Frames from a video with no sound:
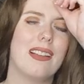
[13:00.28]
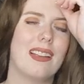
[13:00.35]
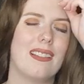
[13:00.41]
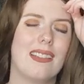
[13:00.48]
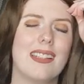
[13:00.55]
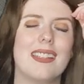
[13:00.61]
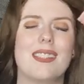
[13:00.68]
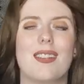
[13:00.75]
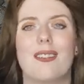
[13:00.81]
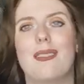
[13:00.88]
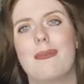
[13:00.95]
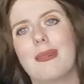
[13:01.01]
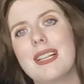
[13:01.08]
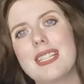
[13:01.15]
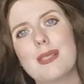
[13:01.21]
aliens
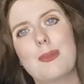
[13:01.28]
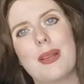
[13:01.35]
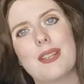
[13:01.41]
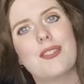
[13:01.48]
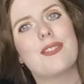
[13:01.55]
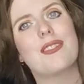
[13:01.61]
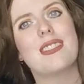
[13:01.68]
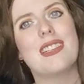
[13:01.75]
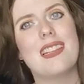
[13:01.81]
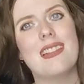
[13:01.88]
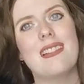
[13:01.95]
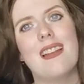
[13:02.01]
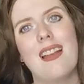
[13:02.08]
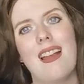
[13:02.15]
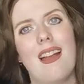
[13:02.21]
aren't my
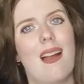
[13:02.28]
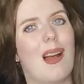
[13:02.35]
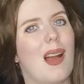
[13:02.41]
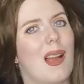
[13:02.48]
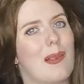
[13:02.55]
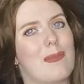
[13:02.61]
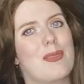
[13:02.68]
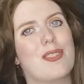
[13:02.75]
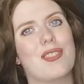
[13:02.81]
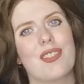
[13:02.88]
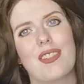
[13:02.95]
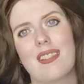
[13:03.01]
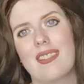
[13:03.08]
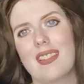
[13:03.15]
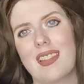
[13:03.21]
specialty, I'm
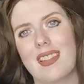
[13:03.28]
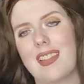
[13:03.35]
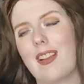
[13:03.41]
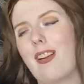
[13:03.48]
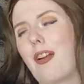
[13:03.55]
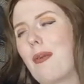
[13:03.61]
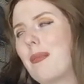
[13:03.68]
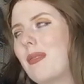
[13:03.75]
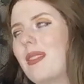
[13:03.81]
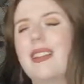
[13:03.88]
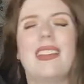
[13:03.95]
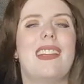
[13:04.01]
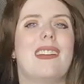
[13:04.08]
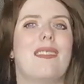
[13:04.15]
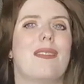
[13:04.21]
sure that there are
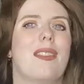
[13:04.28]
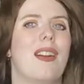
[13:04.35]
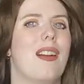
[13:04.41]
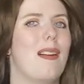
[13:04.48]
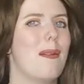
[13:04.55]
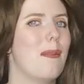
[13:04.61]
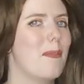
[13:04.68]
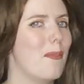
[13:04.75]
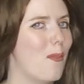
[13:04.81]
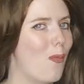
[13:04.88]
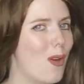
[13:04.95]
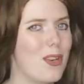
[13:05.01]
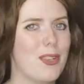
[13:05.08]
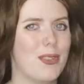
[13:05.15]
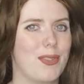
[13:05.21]
plenty of
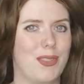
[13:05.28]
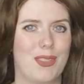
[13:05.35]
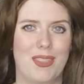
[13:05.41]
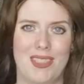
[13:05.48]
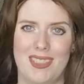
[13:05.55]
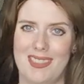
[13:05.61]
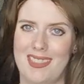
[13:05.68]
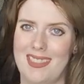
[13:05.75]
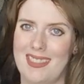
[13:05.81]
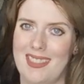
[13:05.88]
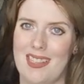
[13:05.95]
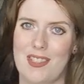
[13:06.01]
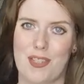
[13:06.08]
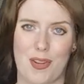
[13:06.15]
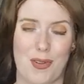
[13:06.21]
wonderful
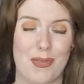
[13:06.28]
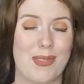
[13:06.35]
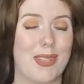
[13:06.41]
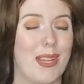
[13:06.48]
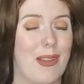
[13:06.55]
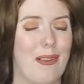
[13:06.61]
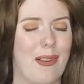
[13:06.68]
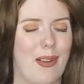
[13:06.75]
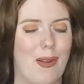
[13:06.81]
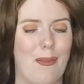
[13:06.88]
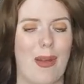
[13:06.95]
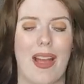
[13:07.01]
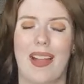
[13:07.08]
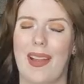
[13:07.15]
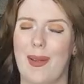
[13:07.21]
shows that you can go
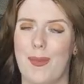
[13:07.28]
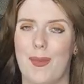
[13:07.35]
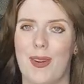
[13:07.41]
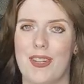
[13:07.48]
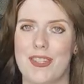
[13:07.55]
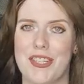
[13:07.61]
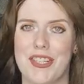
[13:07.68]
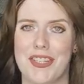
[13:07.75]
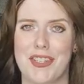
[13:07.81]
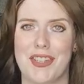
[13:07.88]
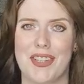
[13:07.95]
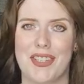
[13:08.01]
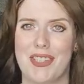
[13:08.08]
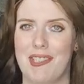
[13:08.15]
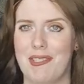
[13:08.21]
back and watch here
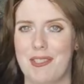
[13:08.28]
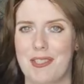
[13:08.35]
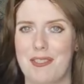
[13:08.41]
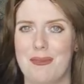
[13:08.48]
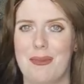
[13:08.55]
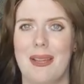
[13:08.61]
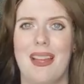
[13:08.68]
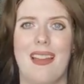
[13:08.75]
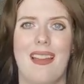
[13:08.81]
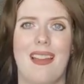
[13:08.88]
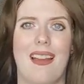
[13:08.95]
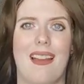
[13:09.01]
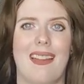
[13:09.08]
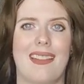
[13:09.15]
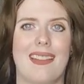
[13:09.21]
on YouTube
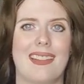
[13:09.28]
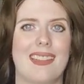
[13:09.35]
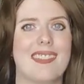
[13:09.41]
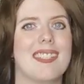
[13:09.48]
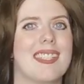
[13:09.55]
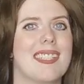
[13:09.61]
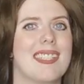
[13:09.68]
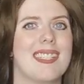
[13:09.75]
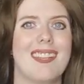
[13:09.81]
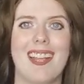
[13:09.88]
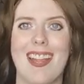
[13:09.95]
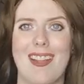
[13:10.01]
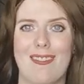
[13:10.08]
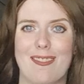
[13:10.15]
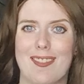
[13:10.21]
and listen to
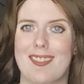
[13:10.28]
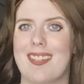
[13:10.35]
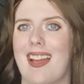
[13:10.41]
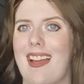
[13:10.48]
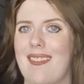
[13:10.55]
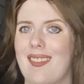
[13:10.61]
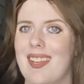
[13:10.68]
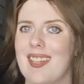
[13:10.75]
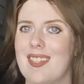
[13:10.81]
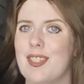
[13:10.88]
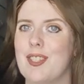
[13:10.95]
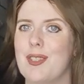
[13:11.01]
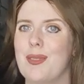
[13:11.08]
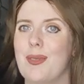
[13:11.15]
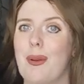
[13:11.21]
Dave dive
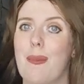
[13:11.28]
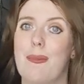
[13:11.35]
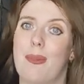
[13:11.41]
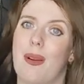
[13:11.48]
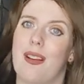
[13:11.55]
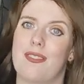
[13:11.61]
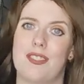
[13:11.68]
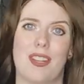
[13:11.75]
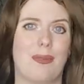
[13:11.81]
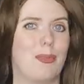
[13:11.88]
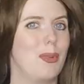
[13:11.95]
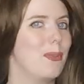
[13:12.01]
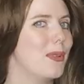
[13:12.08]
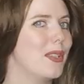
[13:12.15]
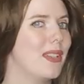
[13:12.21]
into Project
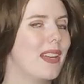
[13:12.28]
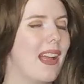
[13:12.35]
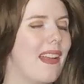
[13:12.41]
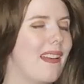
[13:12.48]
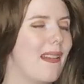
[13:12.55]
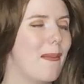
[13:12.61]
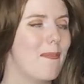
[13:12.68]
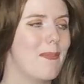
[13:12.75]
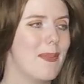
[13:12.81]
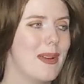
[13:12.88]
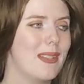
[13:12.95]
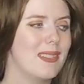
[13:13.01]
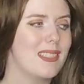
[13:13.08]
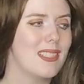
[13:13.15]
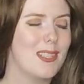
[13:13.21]
Blue Book and
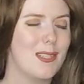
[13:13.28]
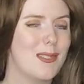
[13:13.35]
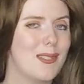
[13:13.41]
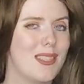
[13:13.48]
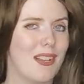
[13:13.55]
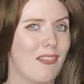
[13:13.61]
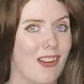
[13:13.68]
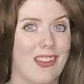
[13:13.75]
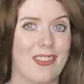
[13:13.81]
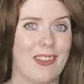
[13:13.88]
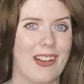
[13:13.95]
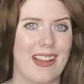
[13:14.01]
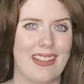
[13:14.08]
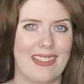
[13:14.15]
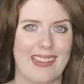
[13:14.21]
multitudes of other
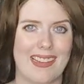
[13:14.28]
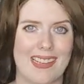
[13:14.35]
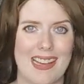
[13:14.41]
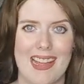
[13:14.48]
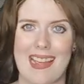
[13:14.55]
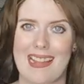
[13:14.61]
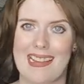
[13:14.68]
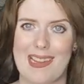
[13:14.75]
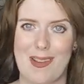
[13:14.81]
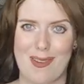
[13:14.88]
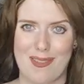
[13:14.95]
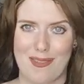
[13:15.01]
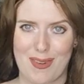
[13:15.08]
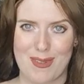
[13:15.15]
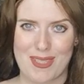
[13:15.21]
alien and
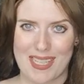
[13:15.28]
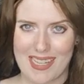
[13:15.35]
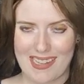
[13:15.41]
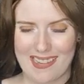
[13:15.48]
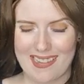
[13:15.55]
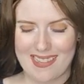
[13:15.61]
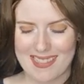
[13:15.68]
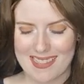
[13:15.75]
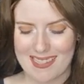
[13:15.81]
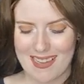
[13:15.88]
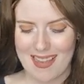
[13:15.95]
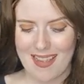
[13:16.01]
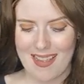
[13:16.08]
UFO sightings.